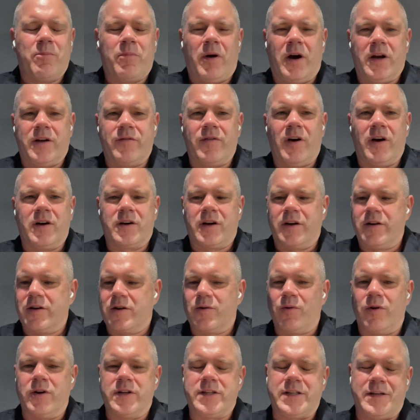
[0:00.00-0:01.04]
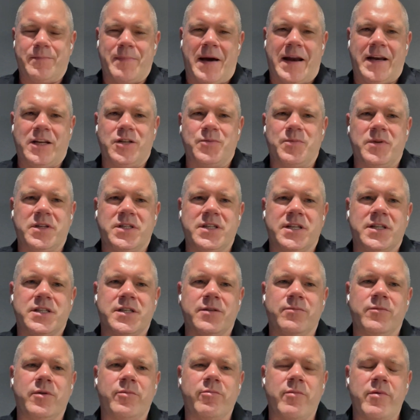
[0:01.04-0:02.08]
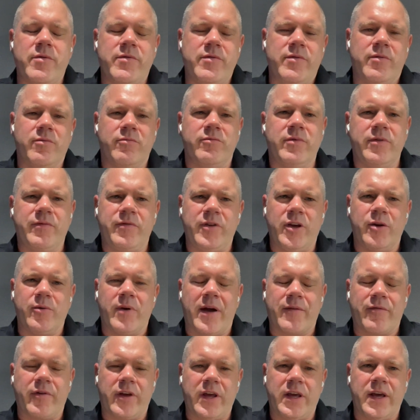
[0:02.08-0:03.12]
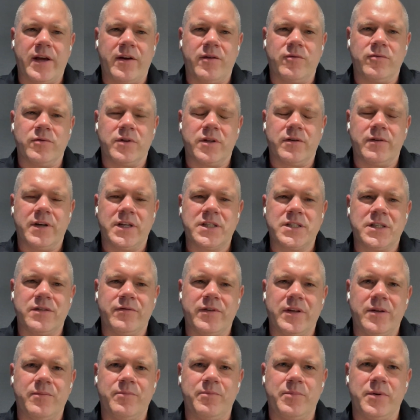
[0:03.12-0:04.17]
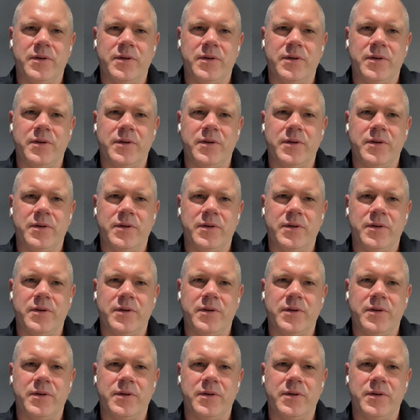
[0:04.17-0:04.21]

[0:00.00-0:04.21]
part of our kind of quality management system that we review every year and all the rest of it.